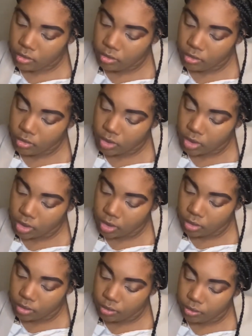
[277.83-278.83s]
So
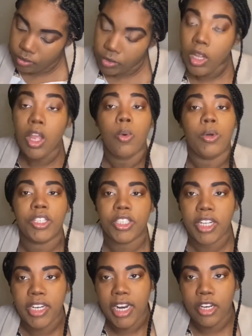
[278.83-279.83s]
with the shade
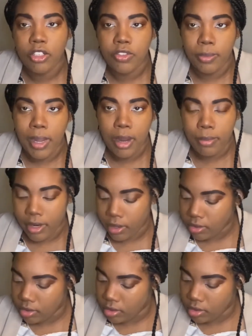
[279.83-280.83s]
that I used for my
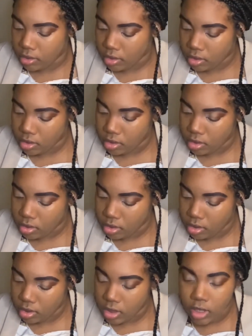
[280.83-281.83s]
eyebrows,
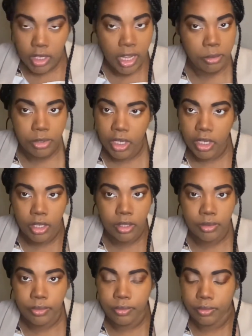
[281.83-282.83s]
same shade.
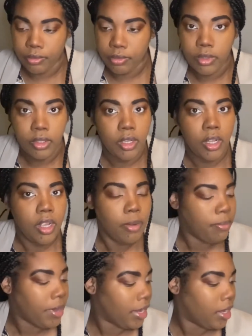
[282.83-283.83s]

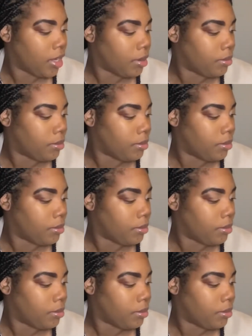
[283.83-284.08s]
Back up.